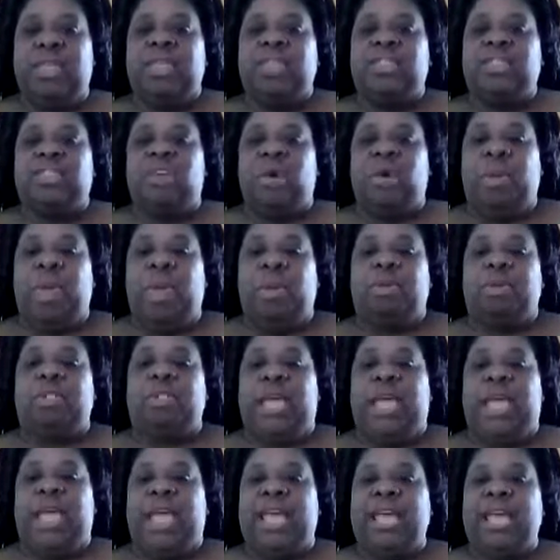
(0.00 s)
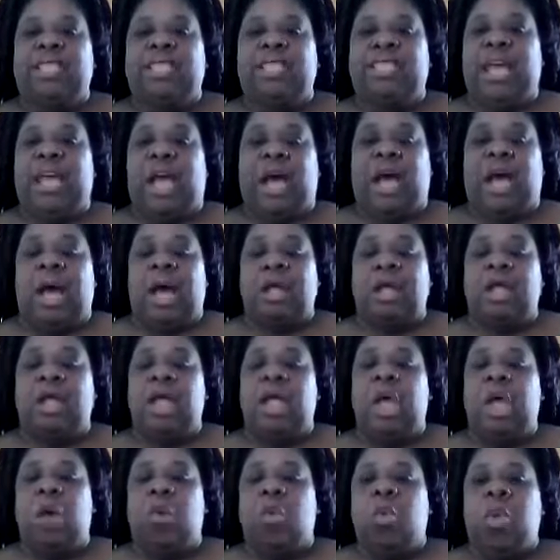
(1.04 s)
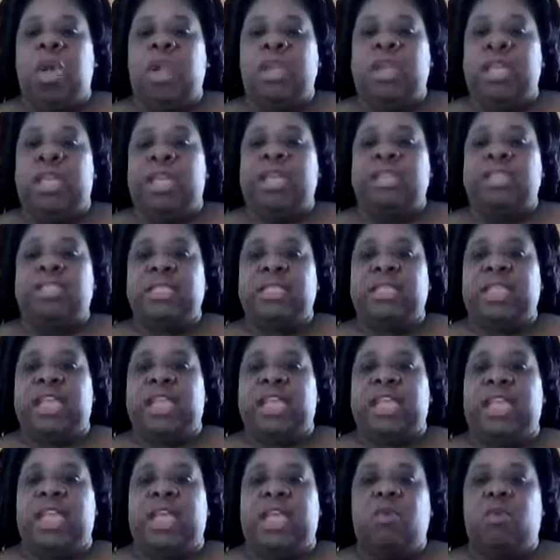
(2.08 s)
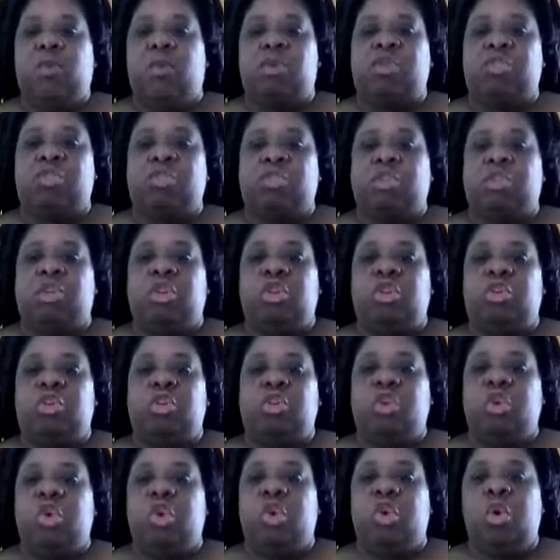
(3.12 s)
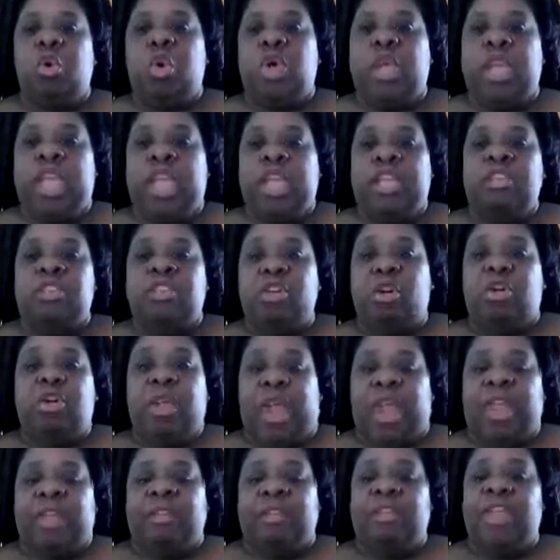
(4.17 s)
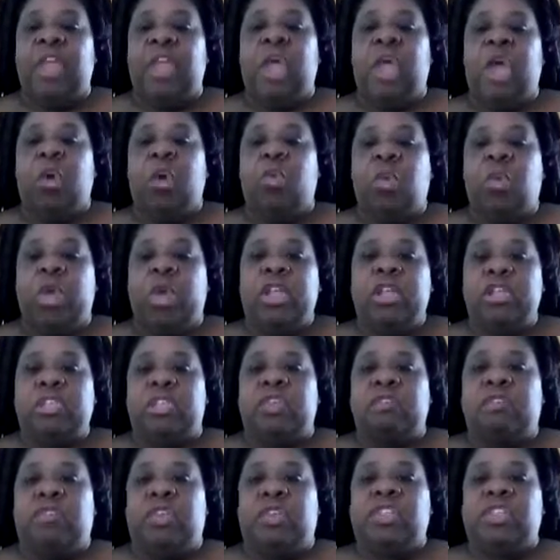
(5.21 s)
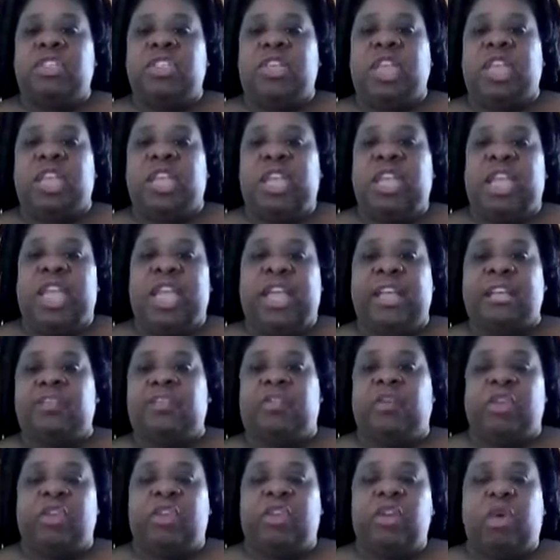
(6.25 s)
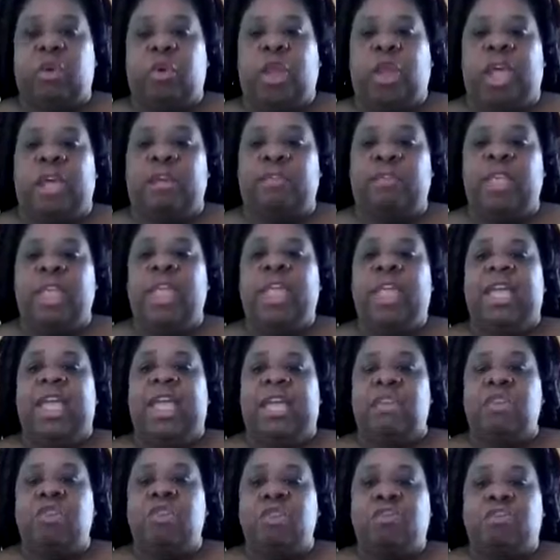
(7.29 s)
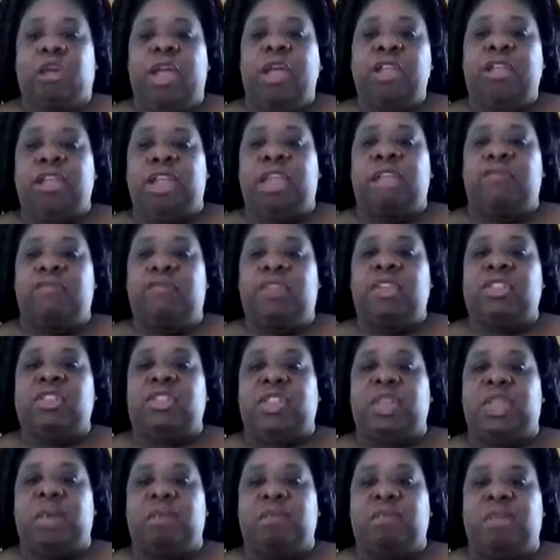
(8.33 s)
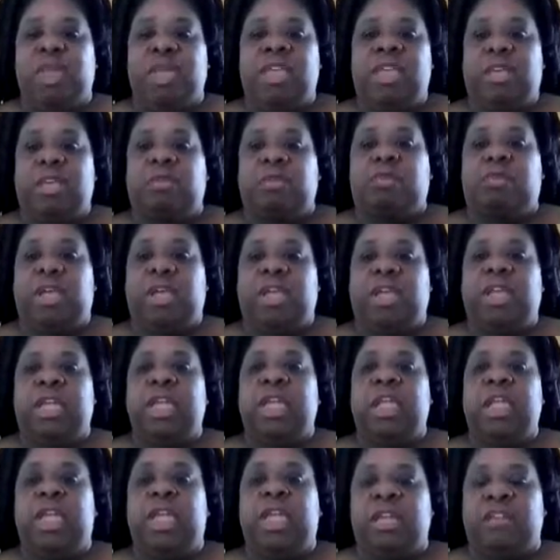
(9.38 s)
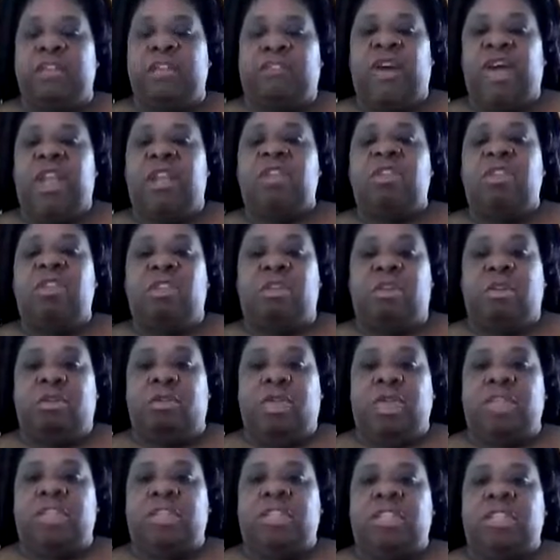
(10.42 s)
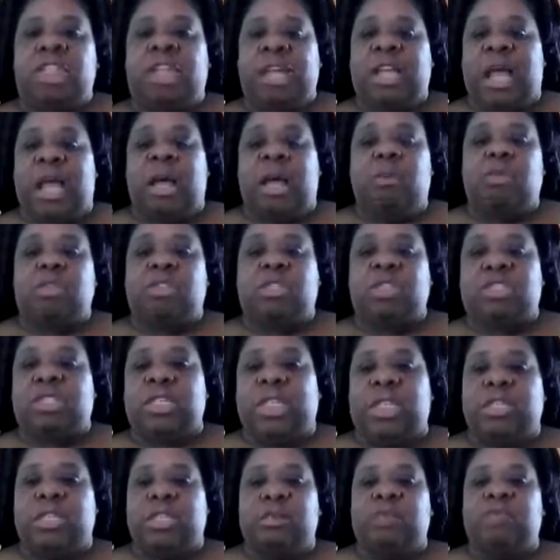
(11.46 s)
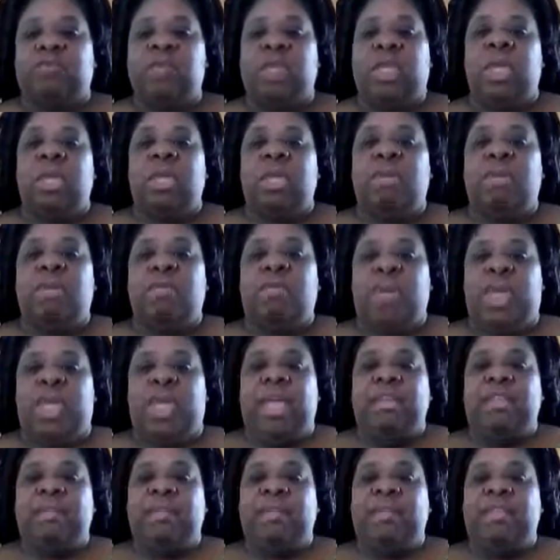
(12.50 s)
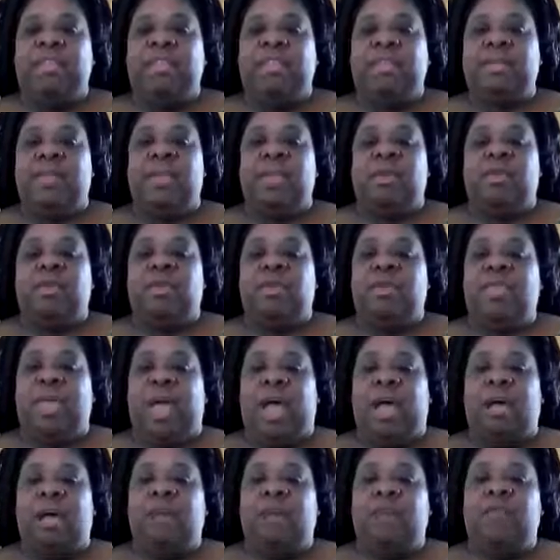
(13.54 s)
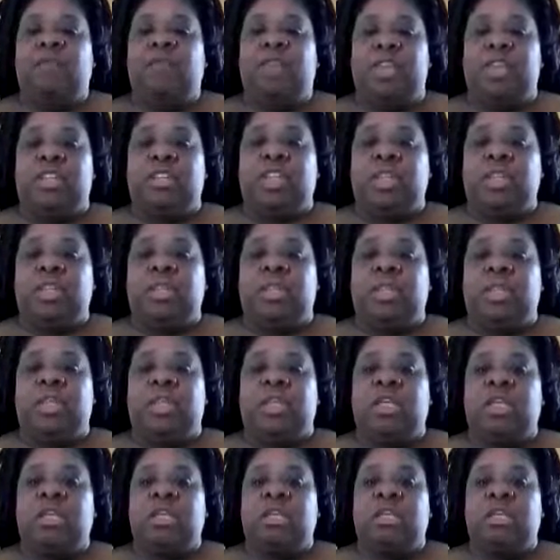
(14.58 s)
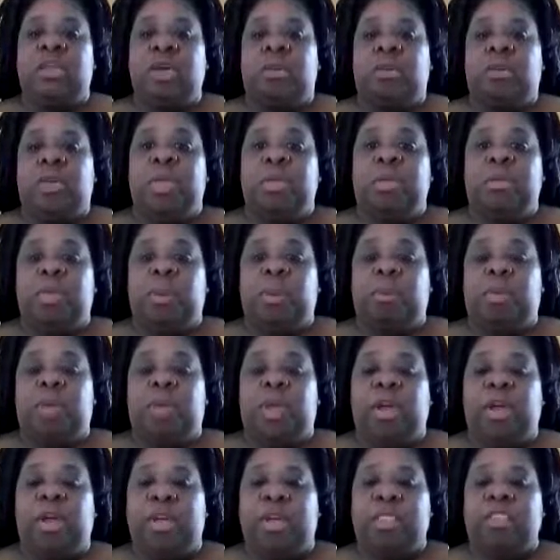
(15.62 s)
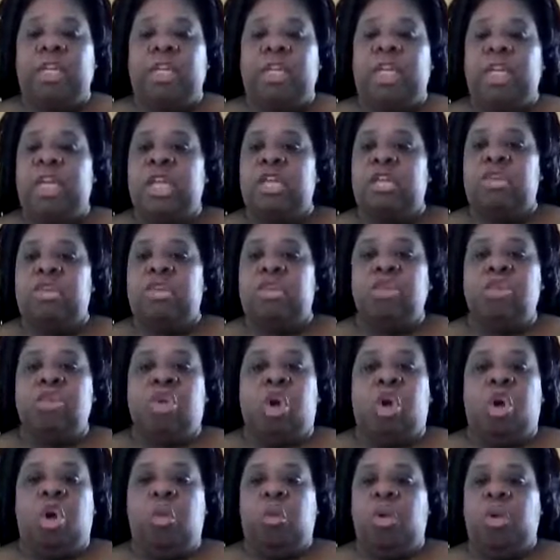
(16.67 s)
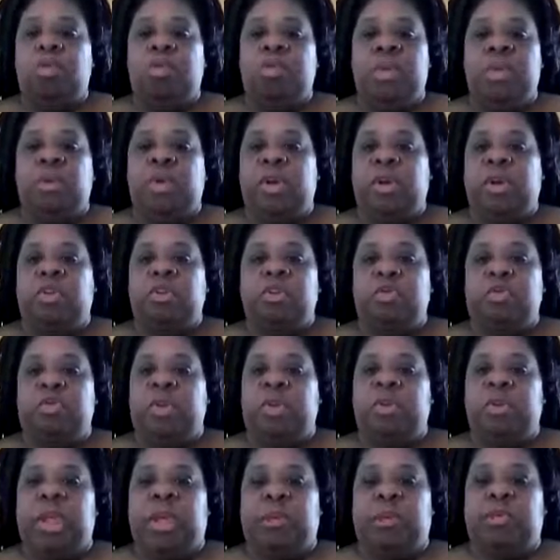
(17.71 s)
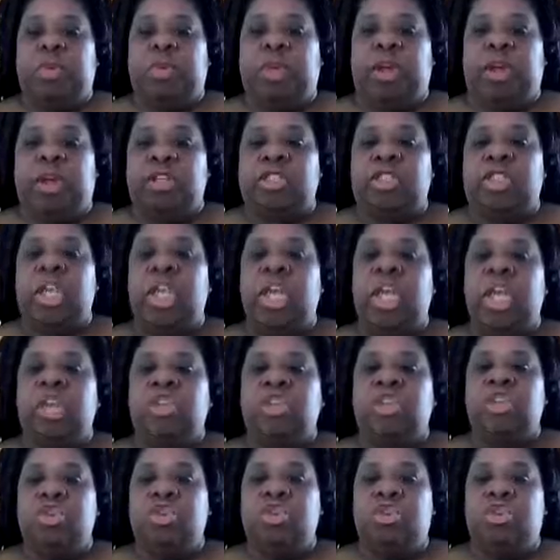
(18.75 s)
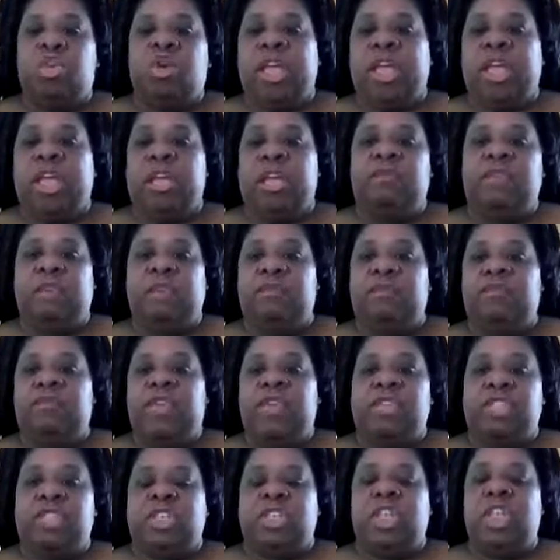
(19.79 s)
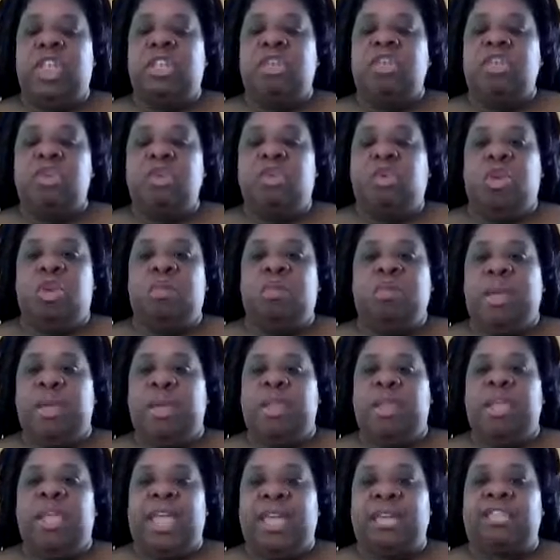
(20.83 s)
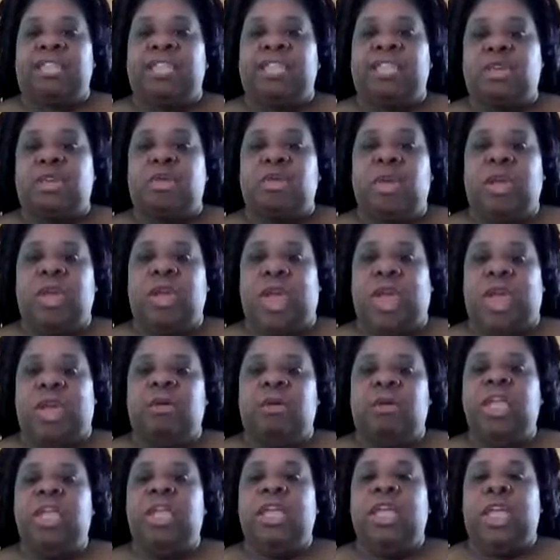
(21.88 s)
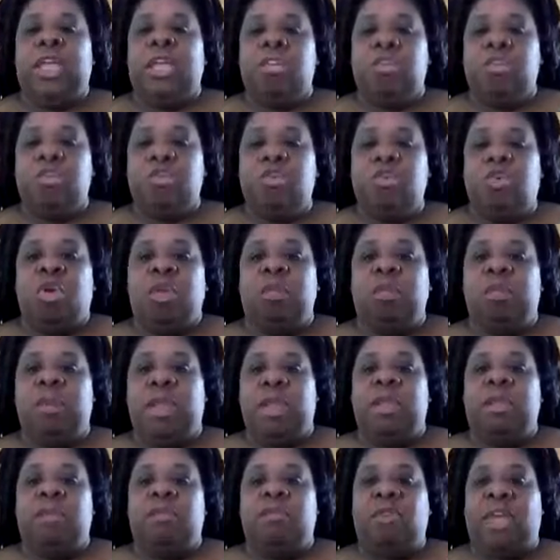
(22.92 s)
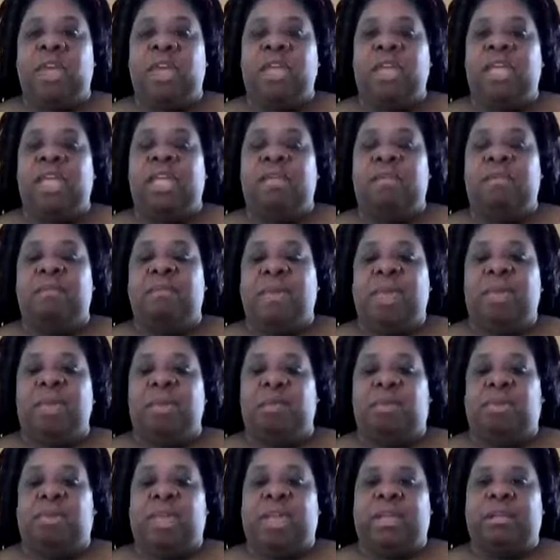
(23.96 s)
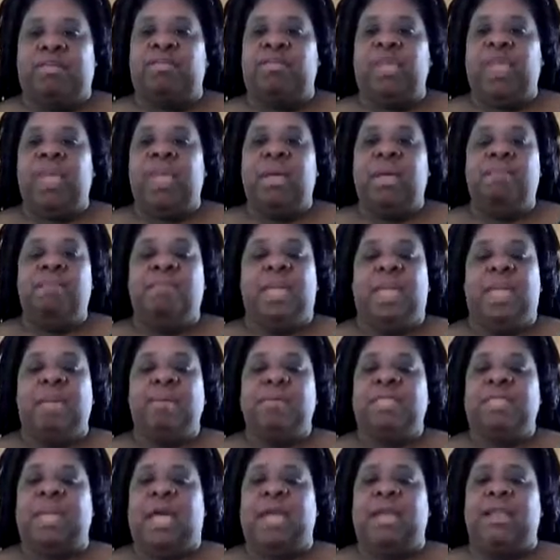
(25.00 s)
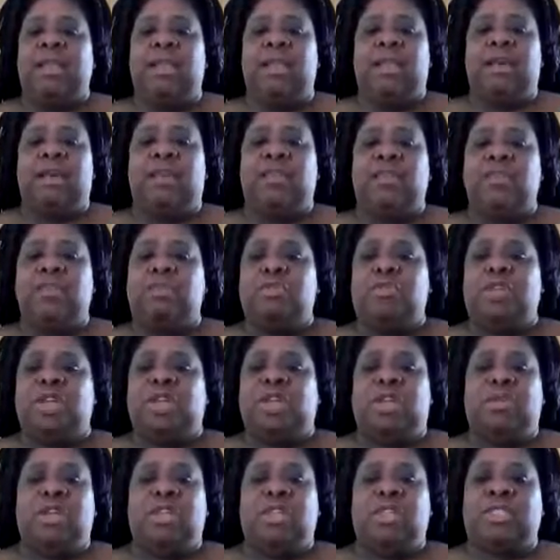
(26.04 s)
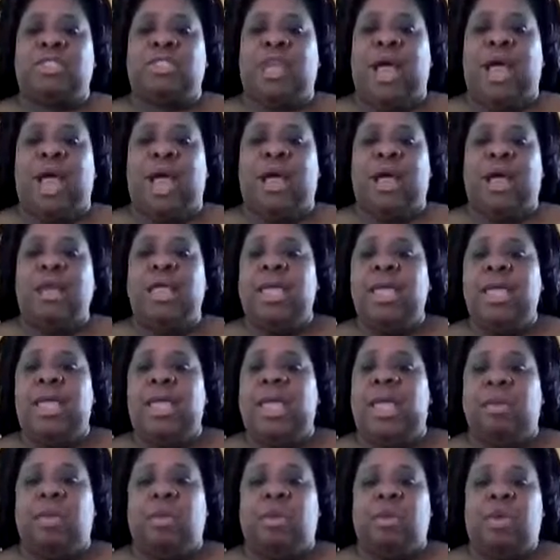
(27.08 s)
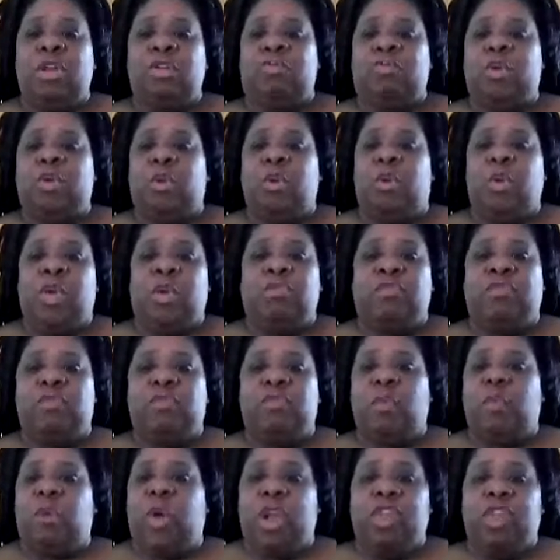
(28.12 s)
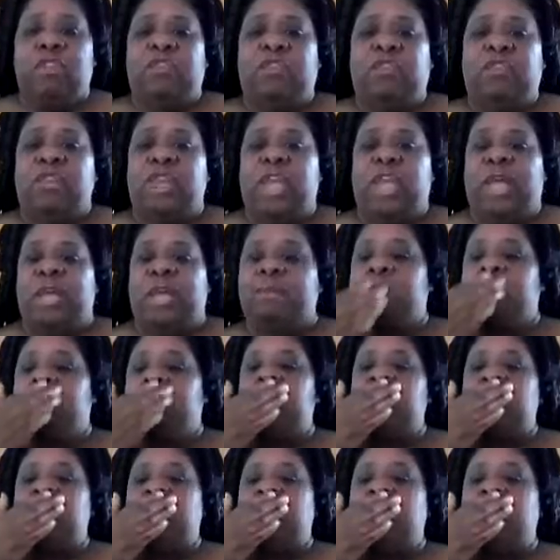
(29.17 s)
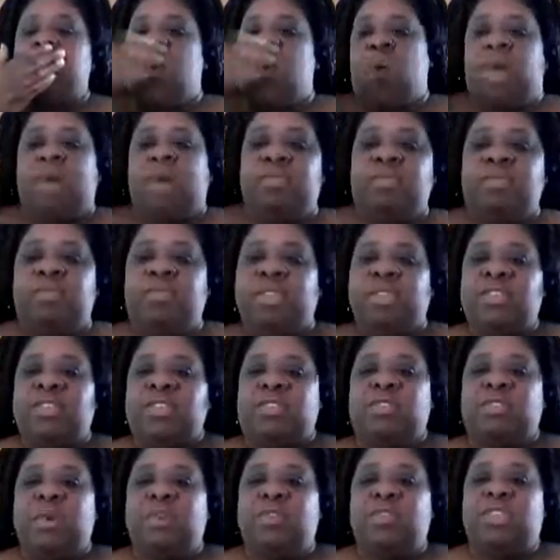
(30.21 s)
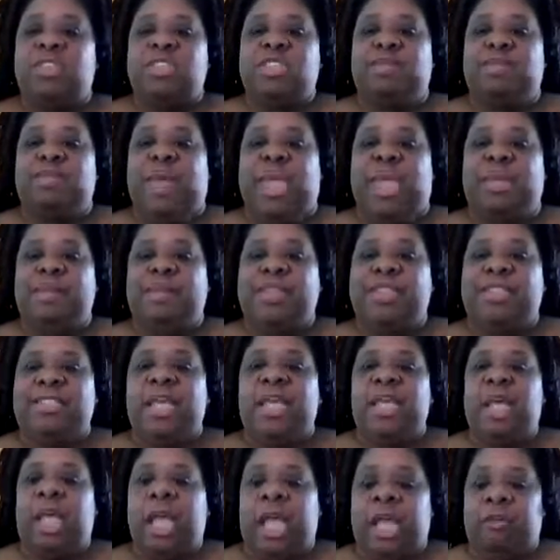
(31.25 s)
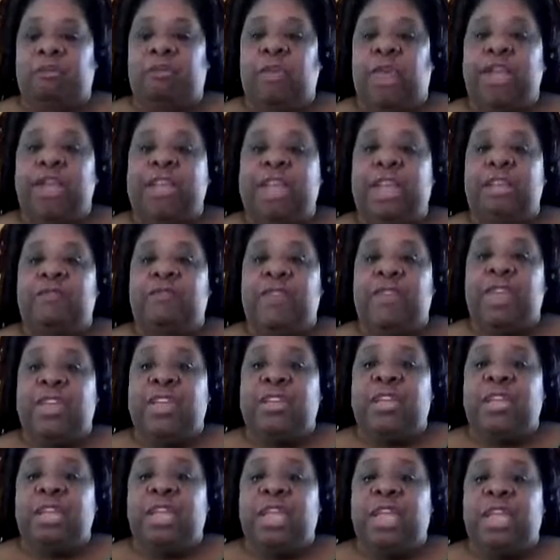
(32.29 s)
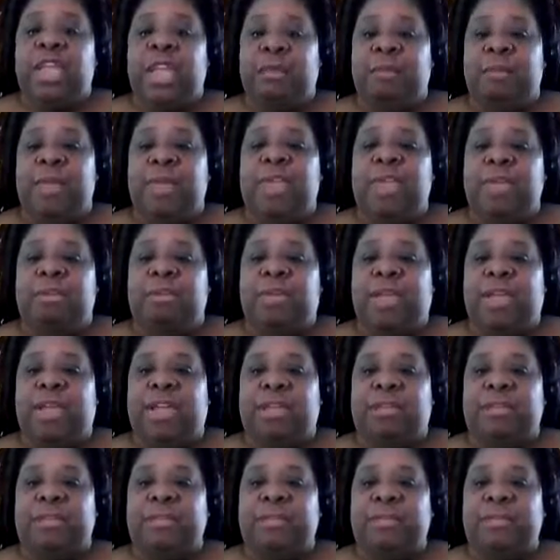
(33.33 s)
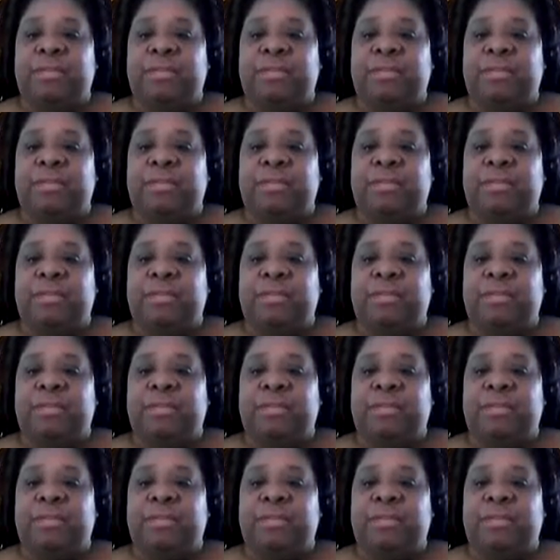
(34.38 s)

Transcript: So, babies, ask God, what is it that He wants you to do in your life? What is the vision that He has for your life? And you write that vision and make it plain and follow the direction that God wants to take you. Babies, without a vision, the people perish. You don't want to be one of those people that perish. You want to have a vision. You want to be to execute it out and you want to be to write it and make it plain. Babies, I love you. So does God. Have a wonderful, wonderful, wonderful day. Mwah. Smooches, babies, and write that vision and make it plain.